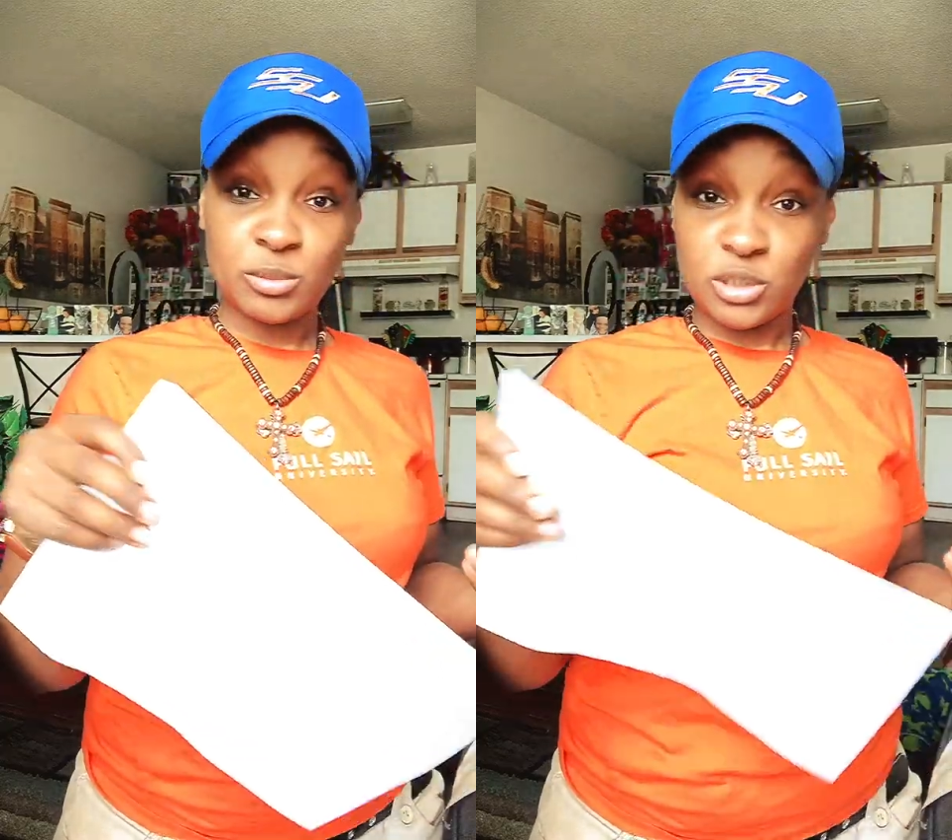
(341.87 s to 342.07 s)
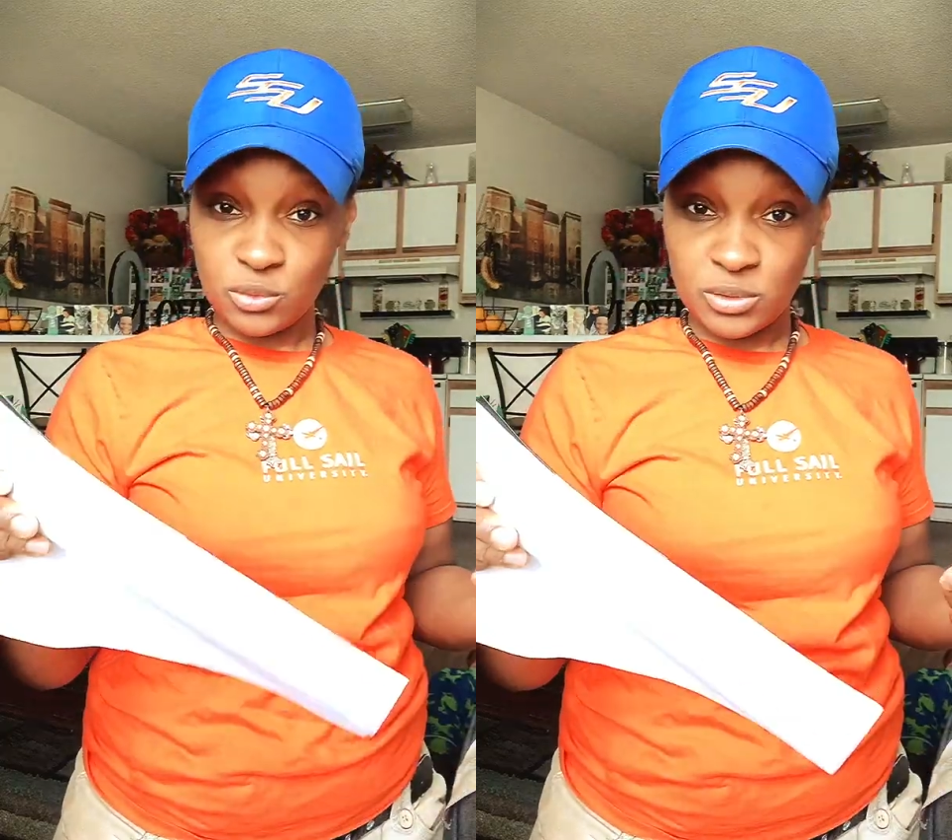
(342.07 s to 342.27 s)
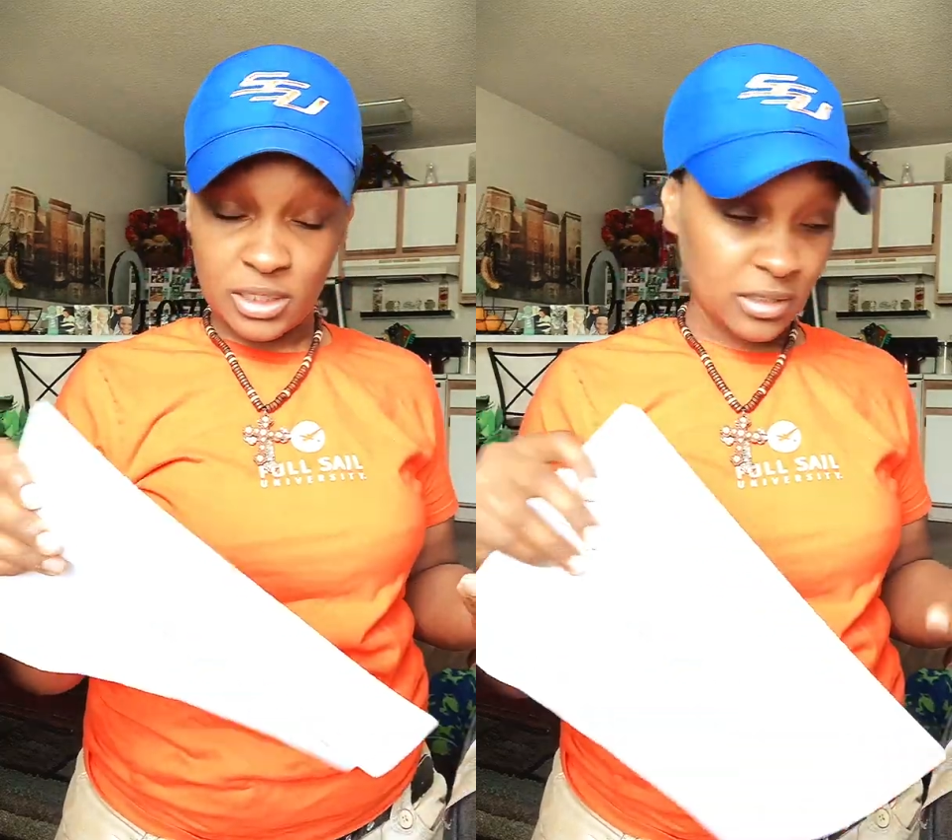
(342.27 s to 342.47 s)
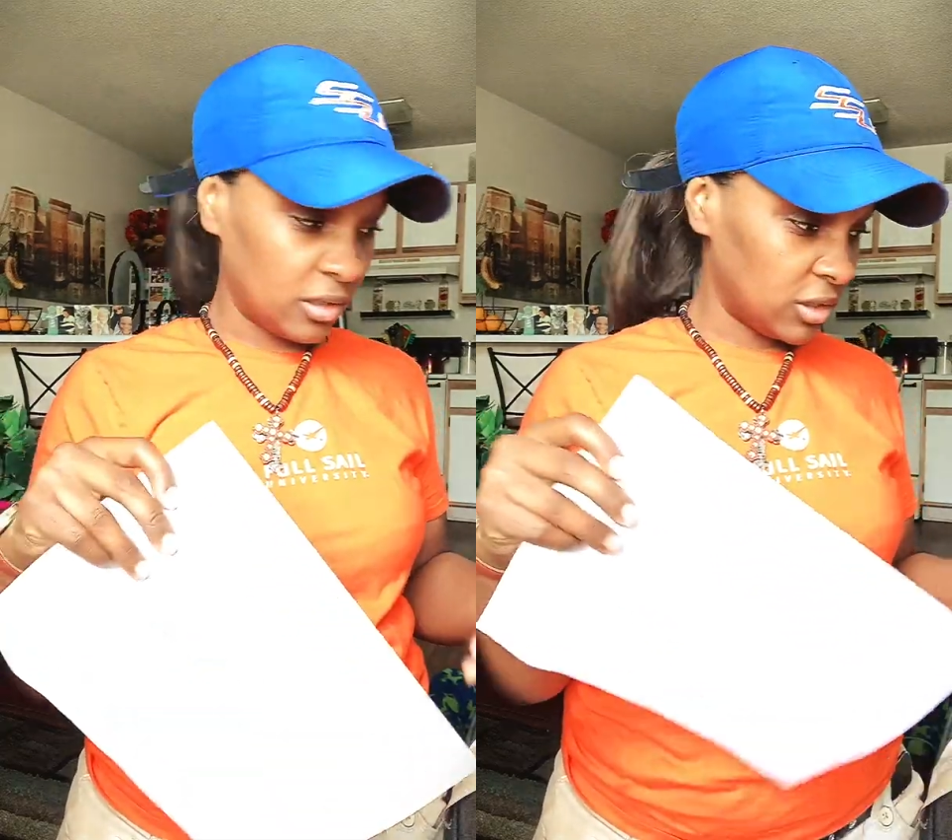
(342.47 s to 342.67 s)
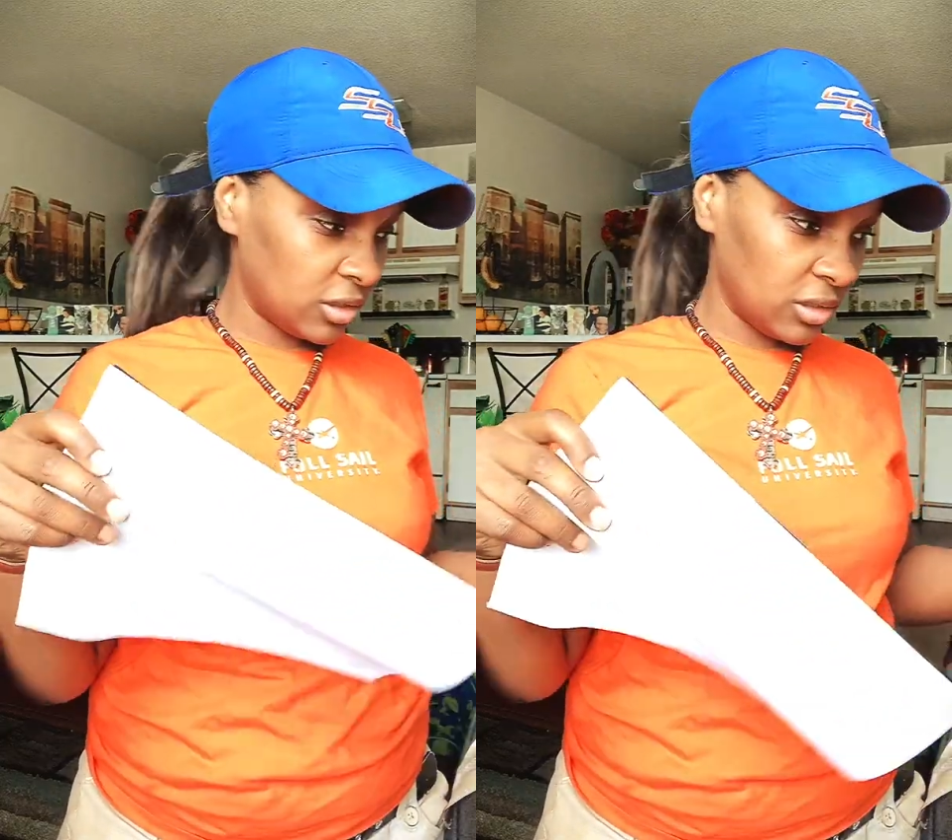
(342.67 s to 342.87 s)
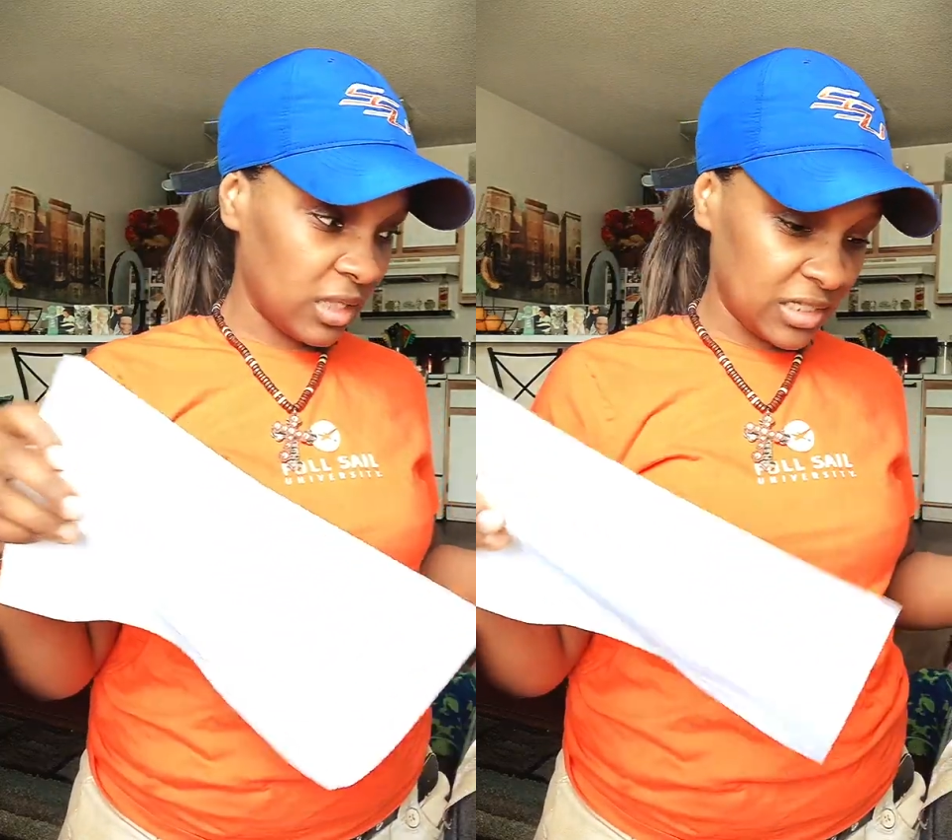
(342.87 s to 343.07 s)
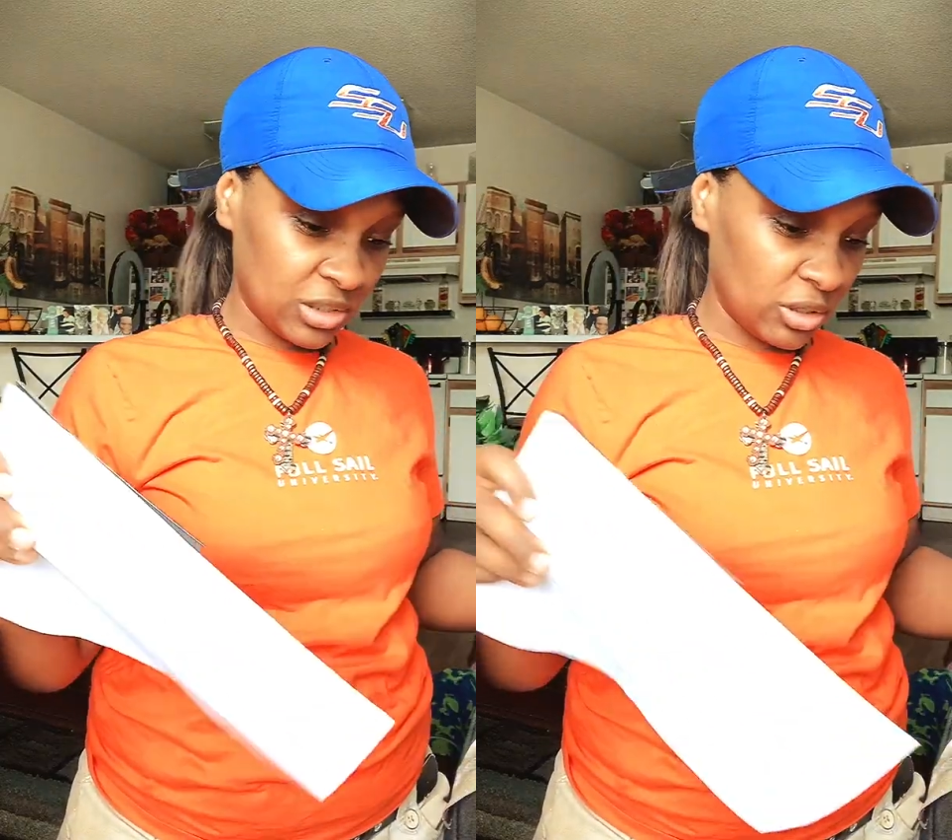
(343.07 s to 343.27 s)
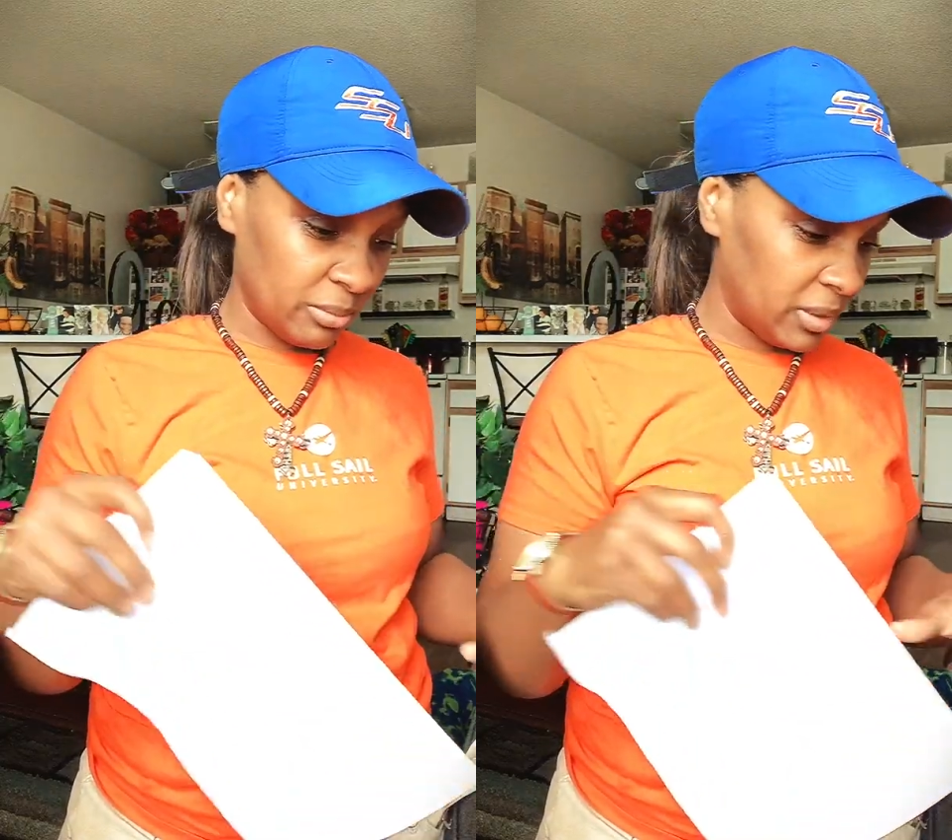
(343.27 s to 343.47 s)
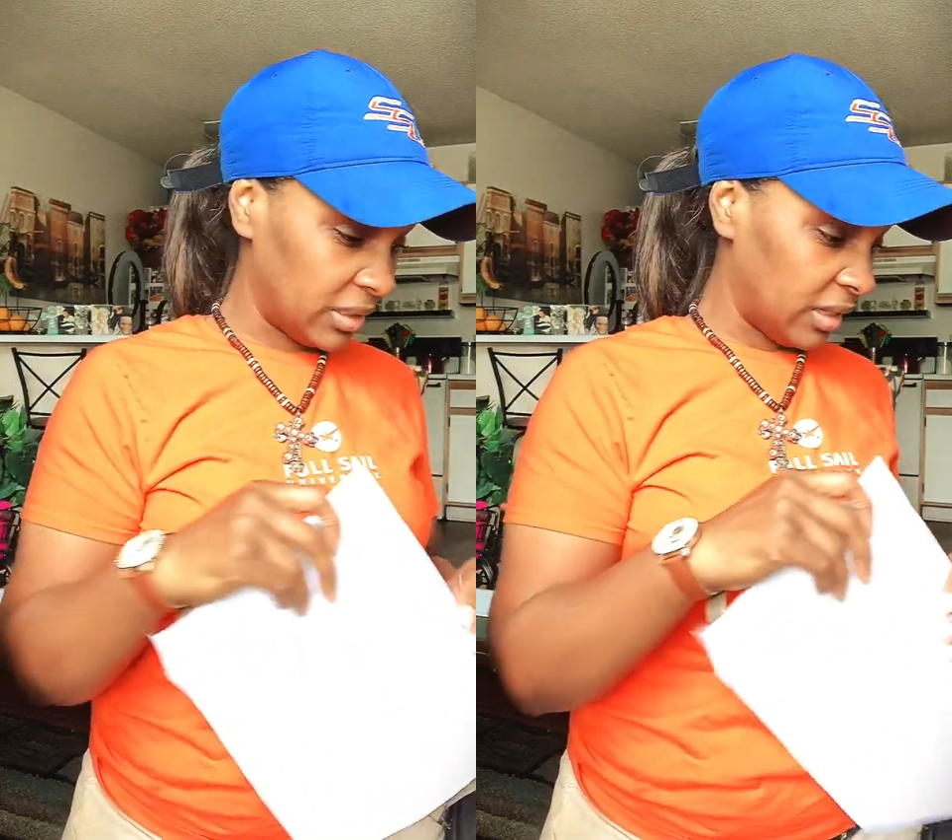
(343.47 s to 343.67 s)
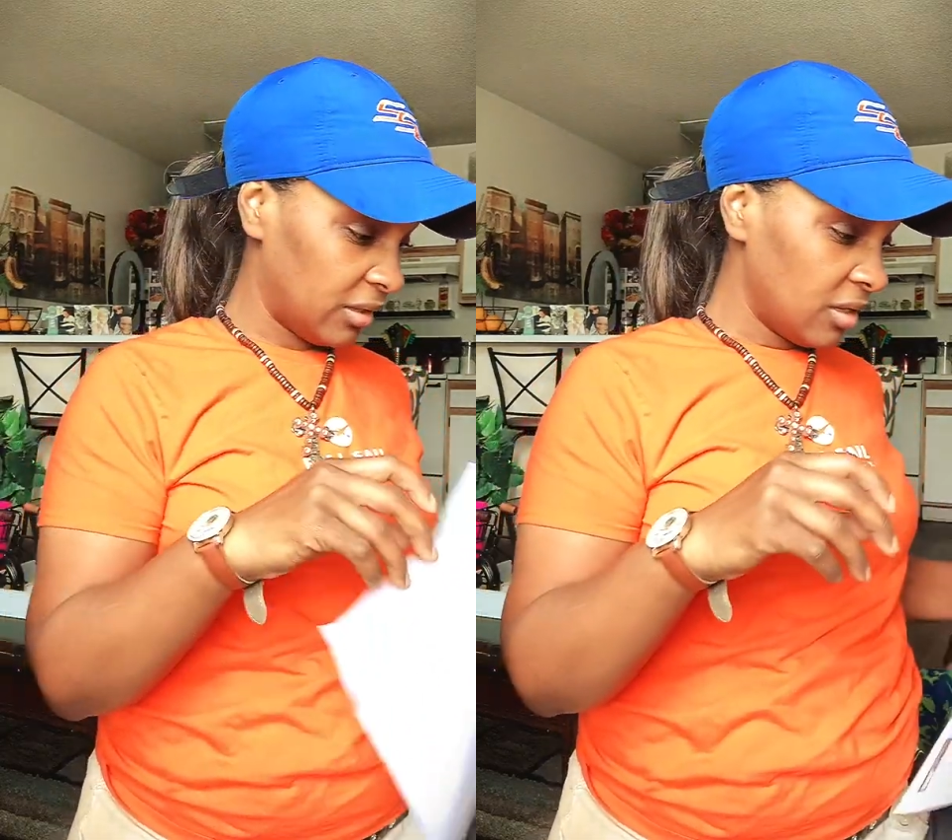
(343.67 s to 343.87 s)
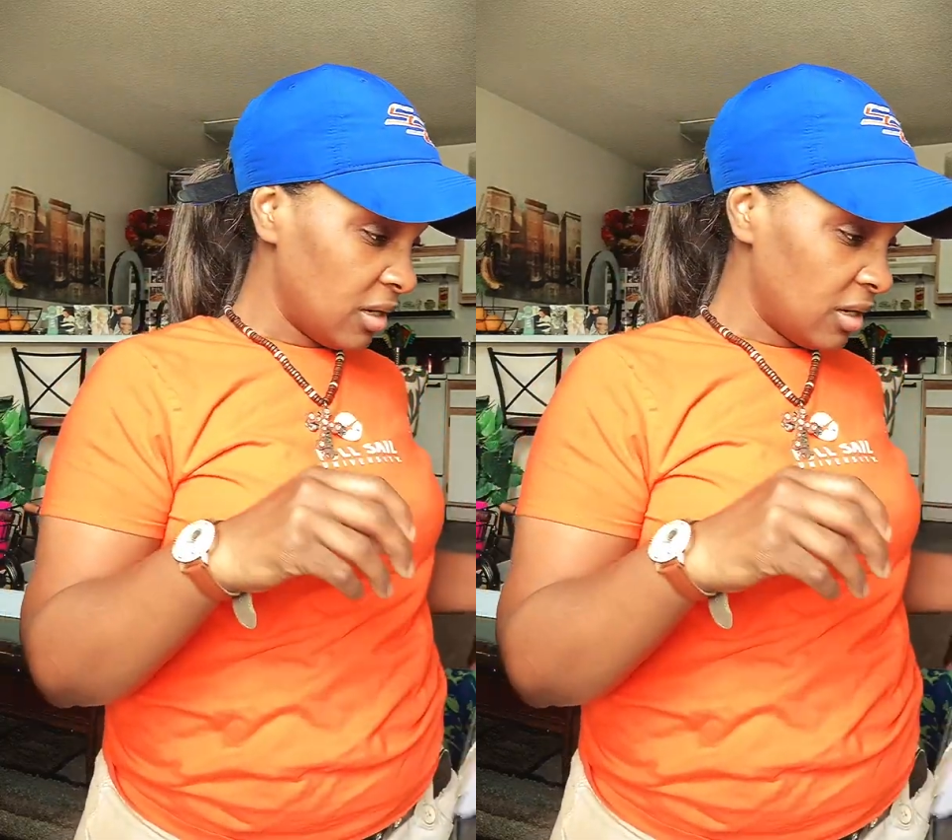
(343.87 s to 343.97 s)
Tuesday, because class started Monday.